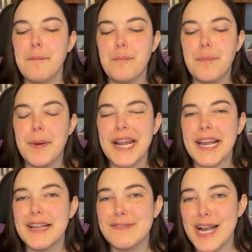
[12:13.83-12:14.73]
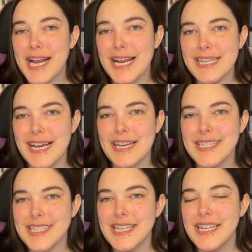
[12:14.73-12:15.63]
But I can
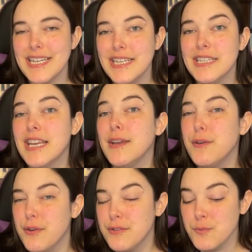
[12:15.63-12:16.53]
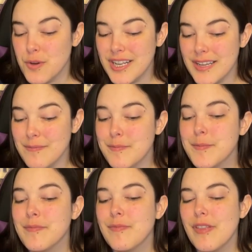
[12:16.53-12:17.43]
recognize that it is a good one
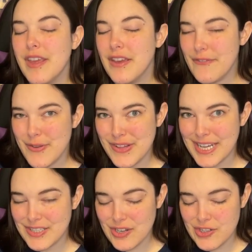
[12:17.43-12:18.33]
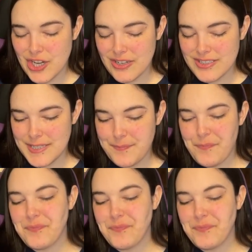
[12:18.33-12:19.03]
if you like dark chocolate.